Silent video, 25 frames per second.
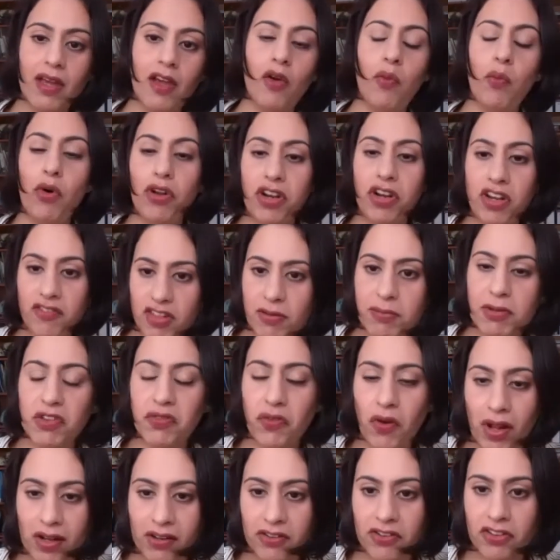One of them is
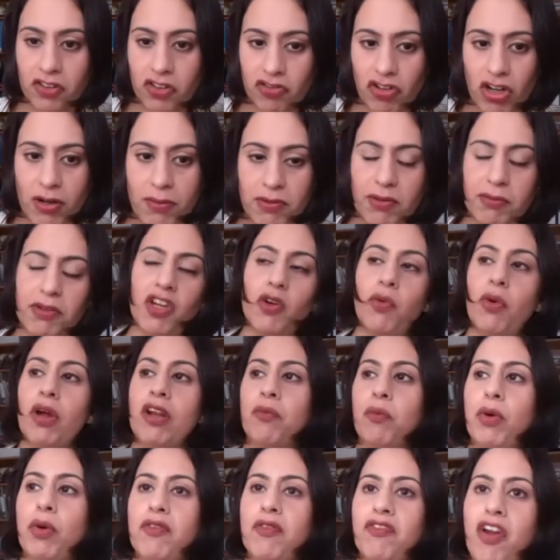violent extremism. You know, when
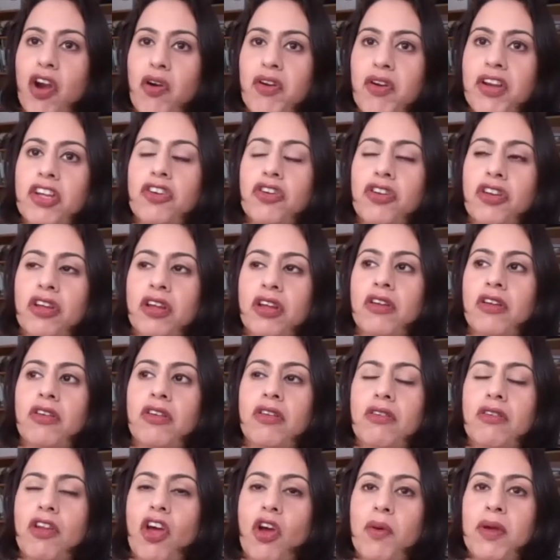we're very good at
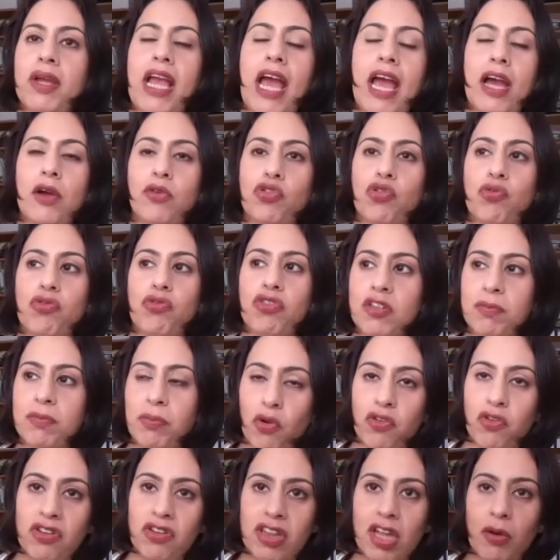knowing how to
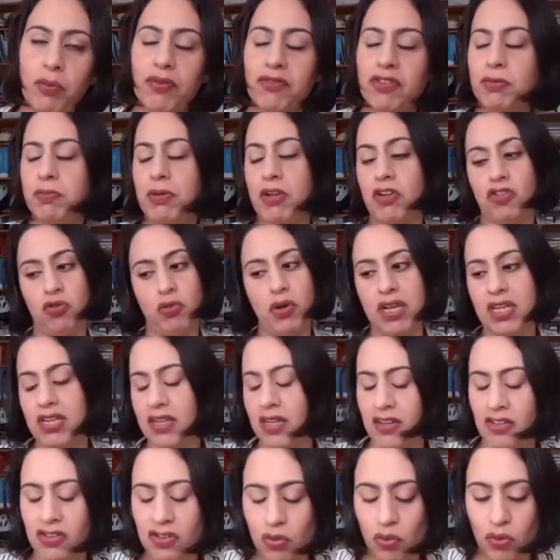respond to that, we've spent 20
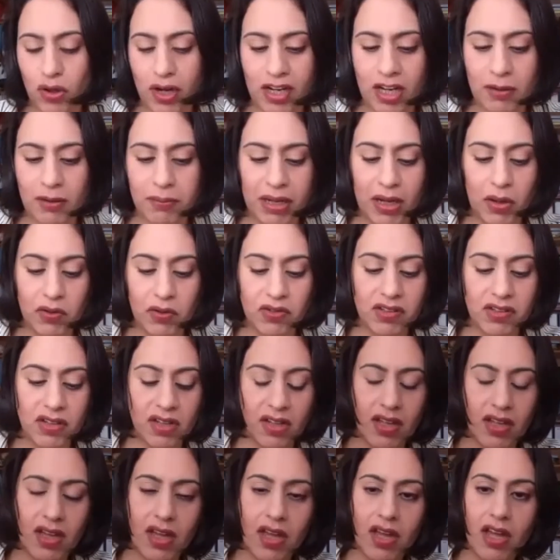years talking about it.